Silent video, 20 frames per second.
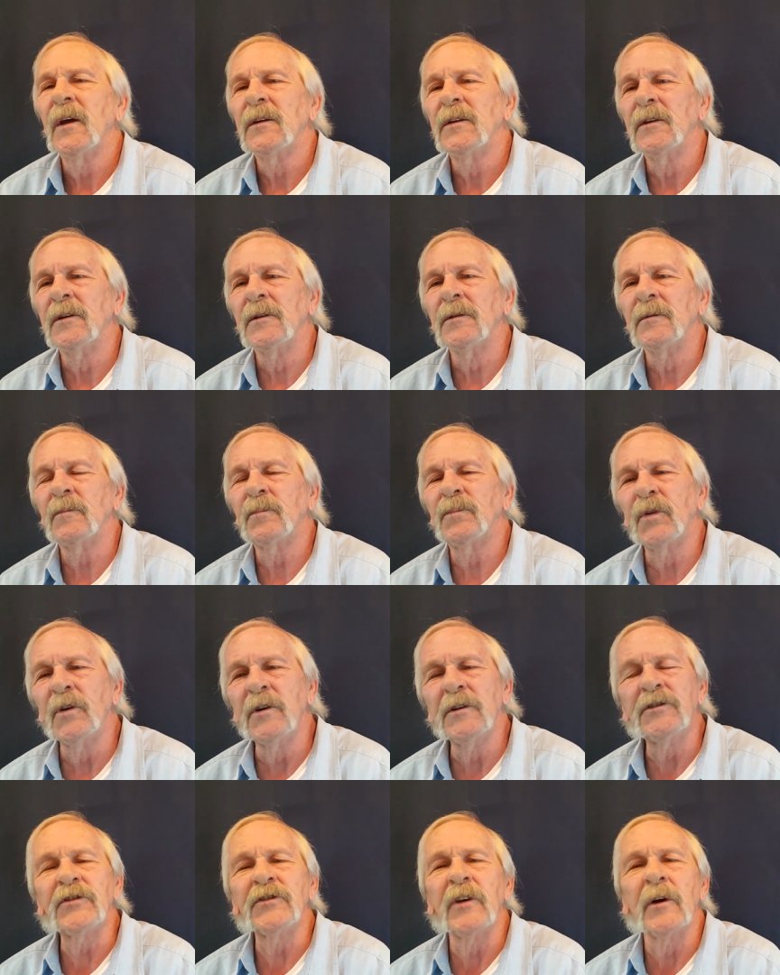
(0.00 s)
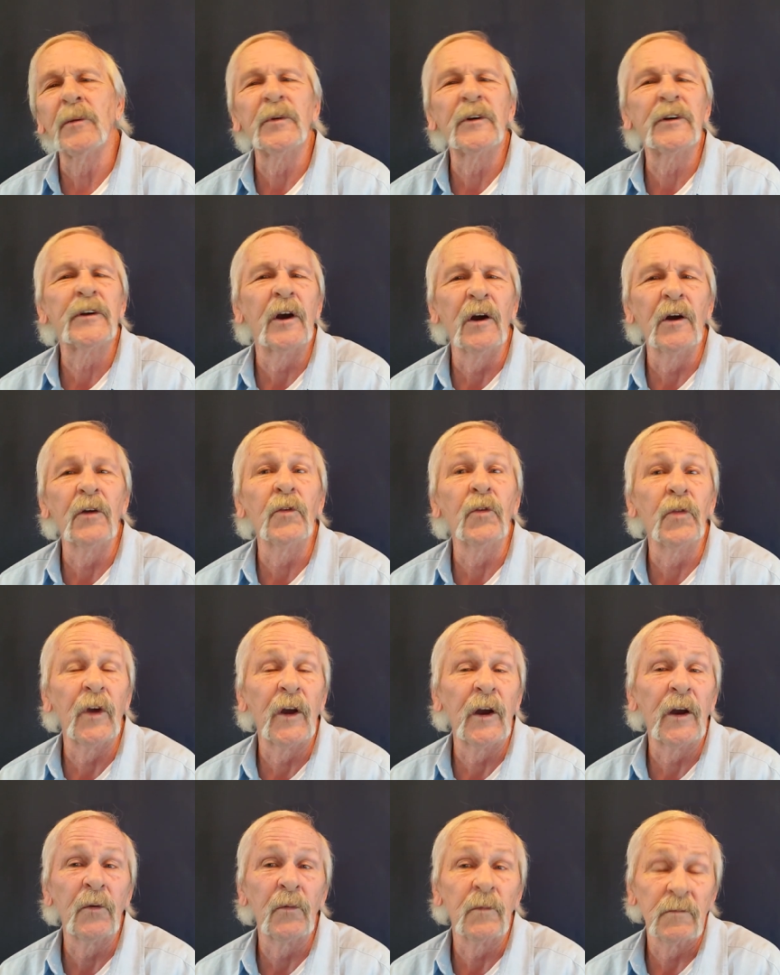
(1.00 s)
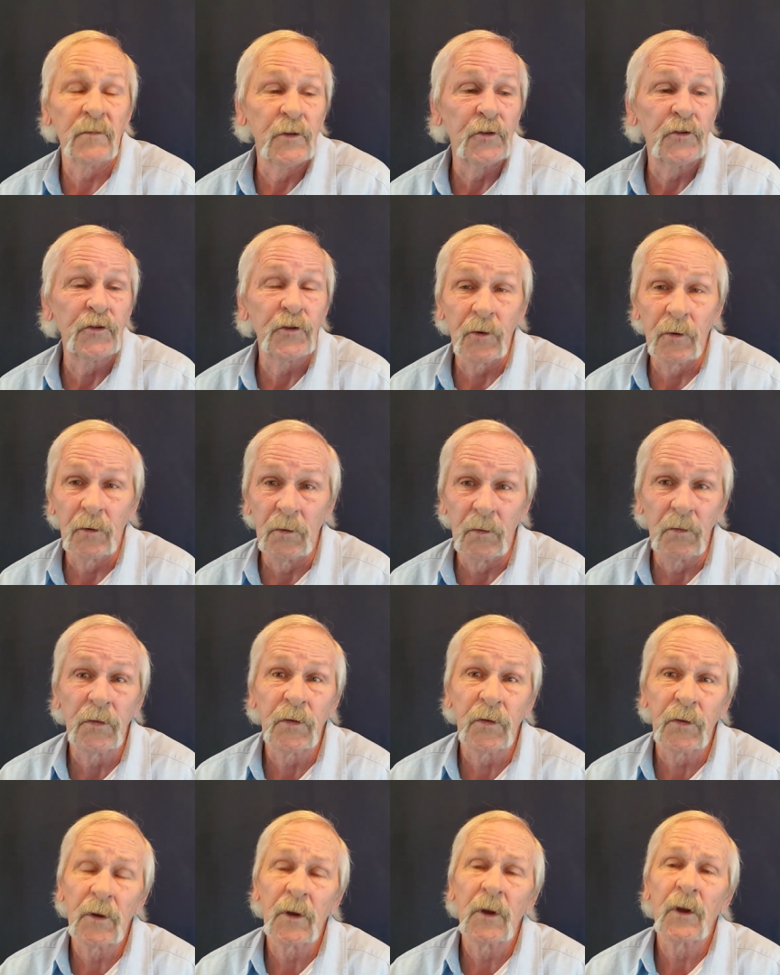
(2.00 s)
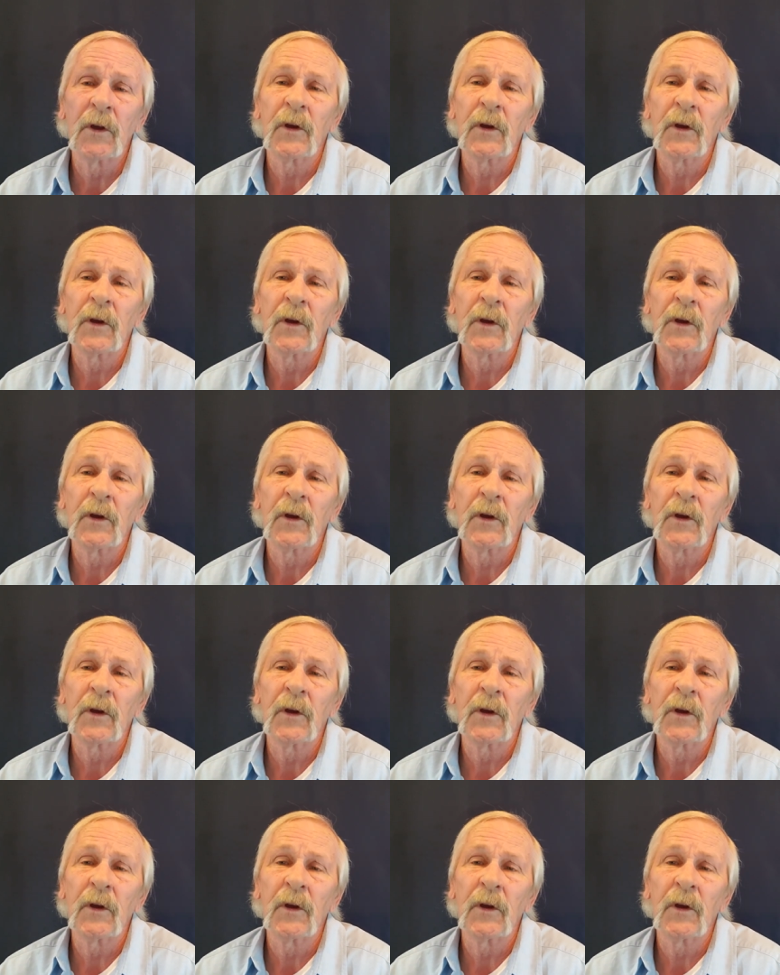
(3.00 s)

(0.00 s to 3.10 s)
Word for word: you know, preach something other than the truth.